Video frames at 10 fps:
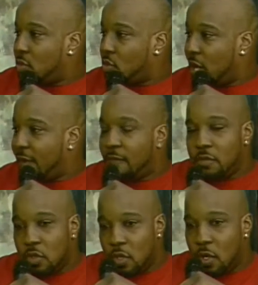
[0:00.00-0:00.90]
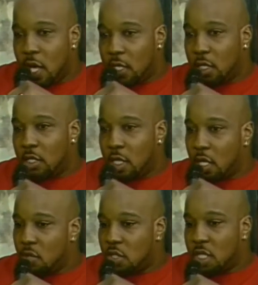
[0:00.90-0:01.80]
When I, you know, I, the
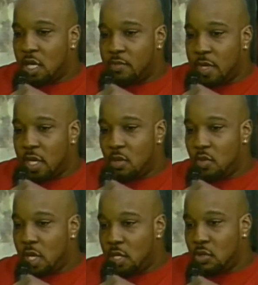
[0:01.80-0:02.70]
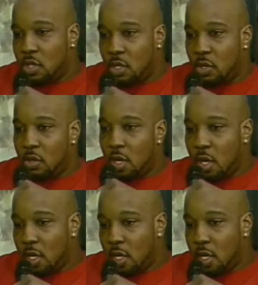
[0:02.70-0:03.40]
coach would come in, we, you know,